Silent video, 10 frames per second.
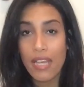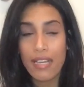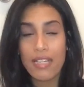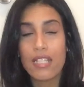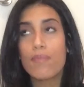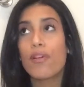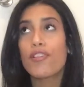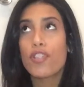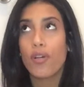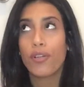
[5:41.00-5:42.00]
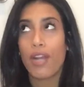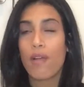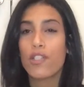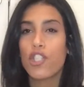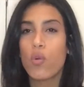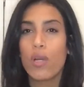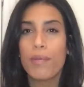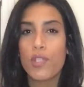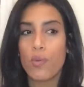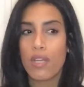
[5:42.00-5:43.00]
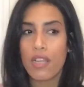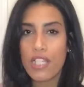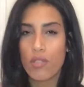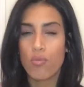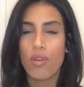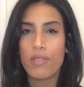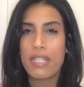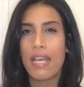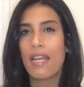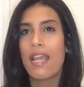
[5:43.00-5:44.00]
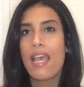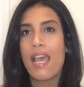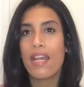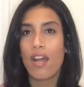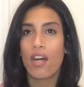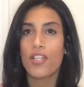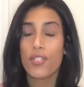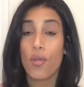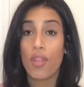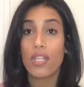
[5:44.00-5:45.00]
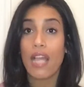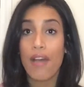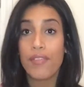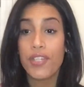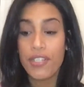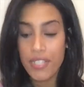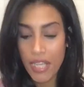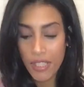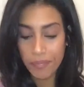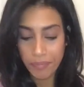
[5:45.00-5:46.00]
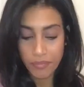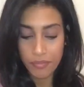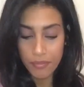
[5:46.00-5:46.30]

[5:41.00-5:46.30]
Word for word: scent and it smells so good. I was torn between this rose scent and also the lavender scent.